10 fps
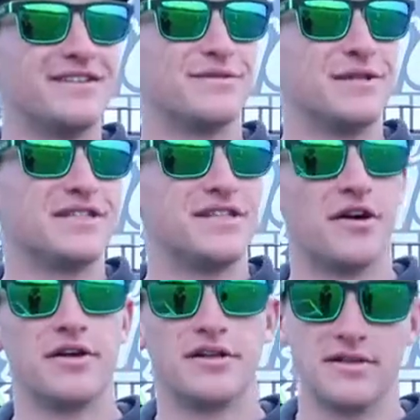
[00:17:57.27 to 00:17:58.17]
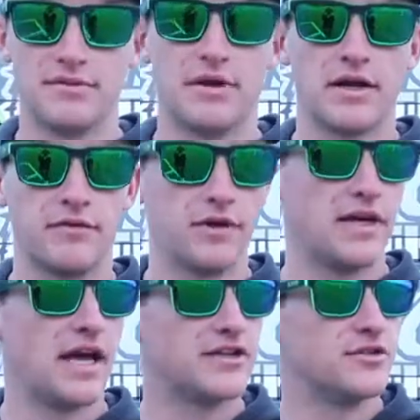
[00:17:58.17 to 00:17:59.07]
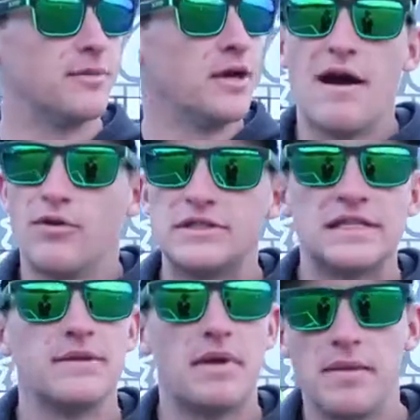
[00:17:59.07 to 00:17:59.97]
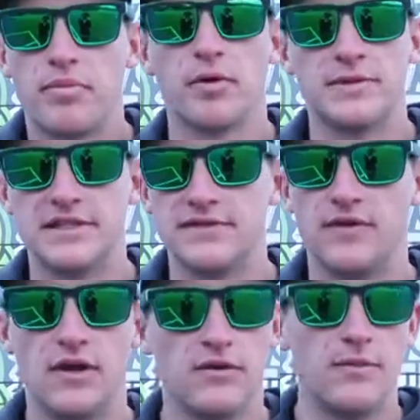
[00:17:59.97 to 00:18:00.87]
This is when it's starting. This is when I could really catch them. That wasn't the main purpose of this video.